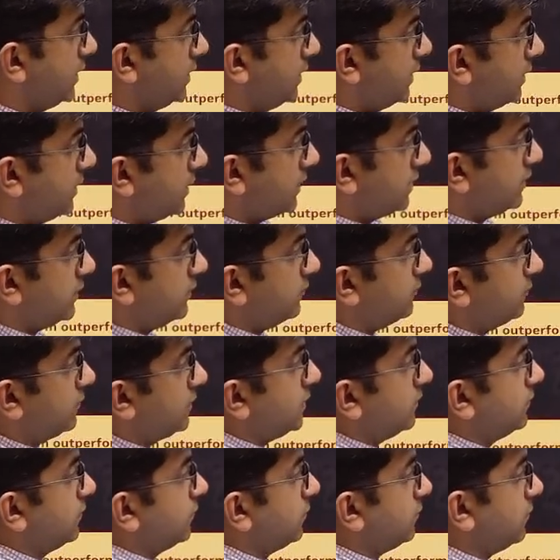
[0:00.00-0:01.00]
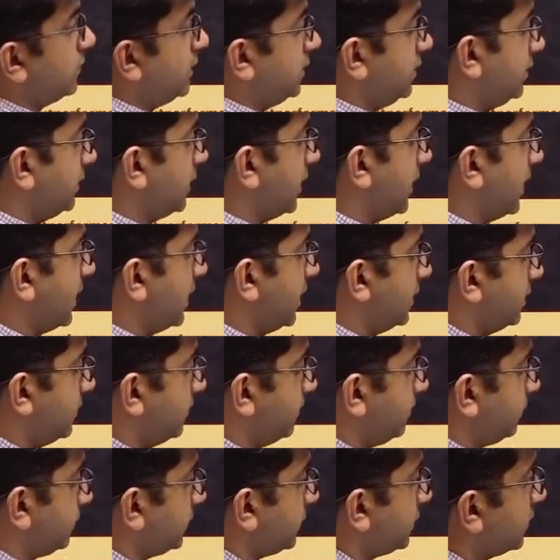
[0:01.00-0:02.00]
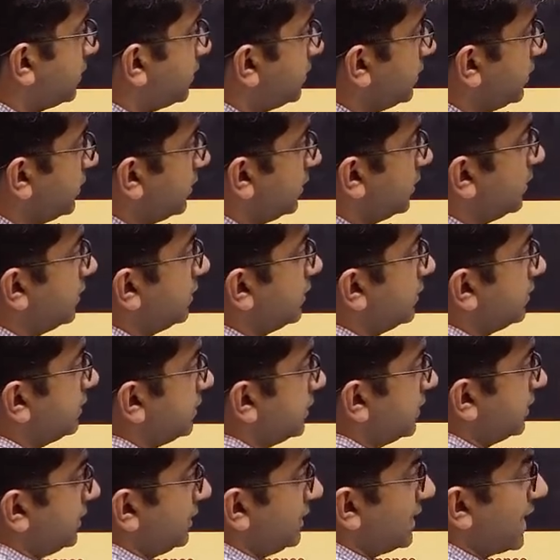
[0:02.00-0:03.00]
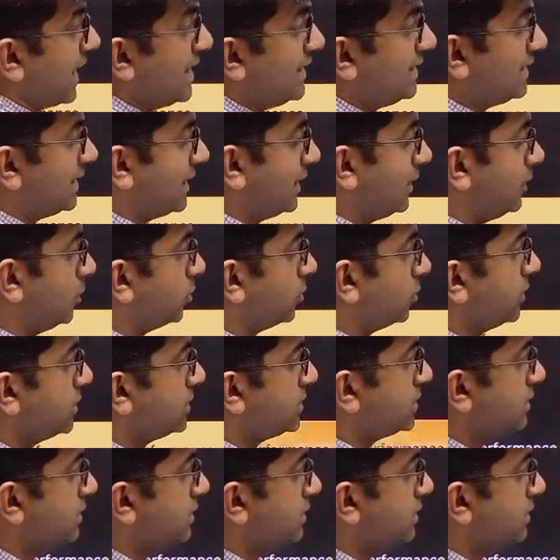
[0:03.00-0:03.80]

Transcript: Nifty 50 and the light yellow is the